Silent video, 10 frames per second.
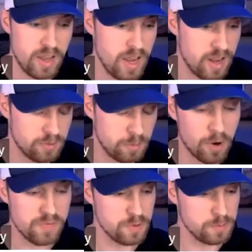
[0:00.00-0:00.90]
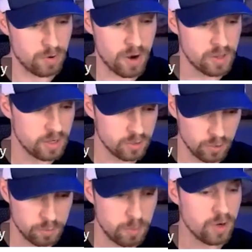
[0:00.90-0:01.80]
as part of your product or
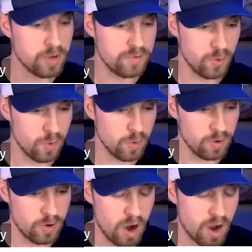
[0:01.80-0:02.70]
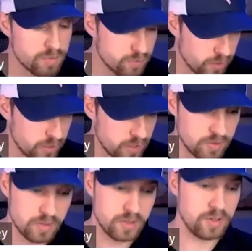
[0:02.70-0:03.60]
as part of your offering,